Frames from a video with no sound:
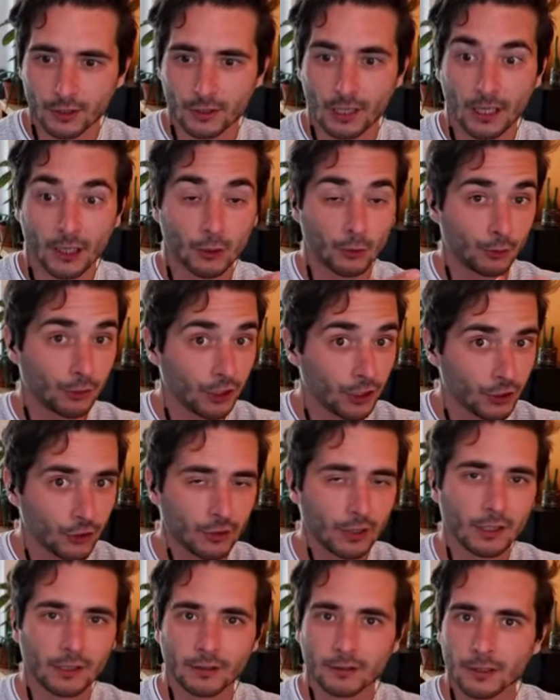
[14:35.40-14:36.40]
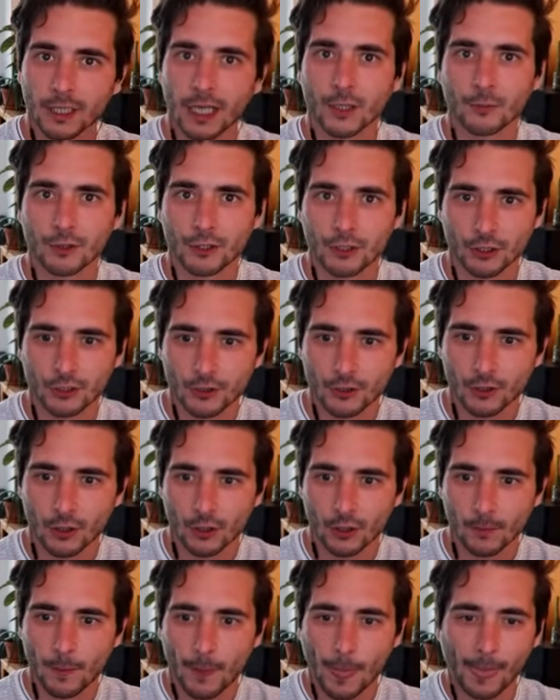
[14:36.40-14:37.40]
are conditional, like we just saw.
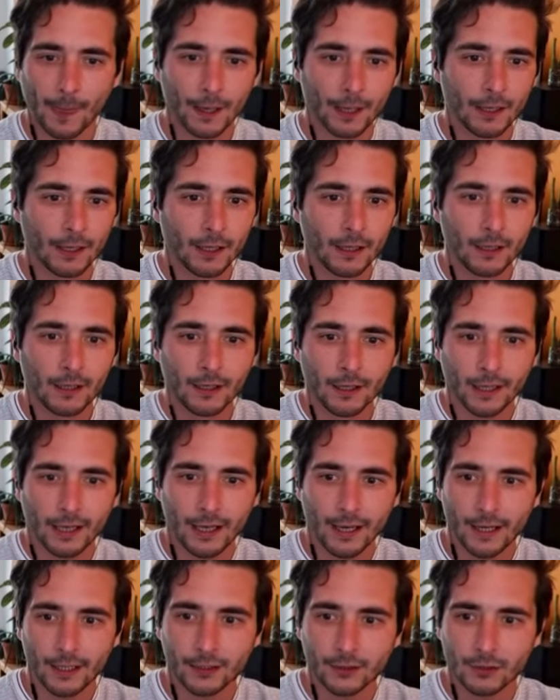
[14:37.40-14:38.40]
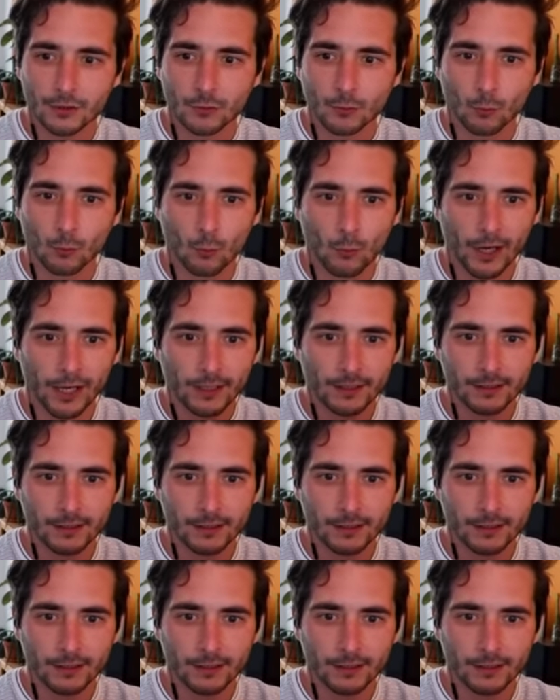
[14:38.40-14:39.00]
And when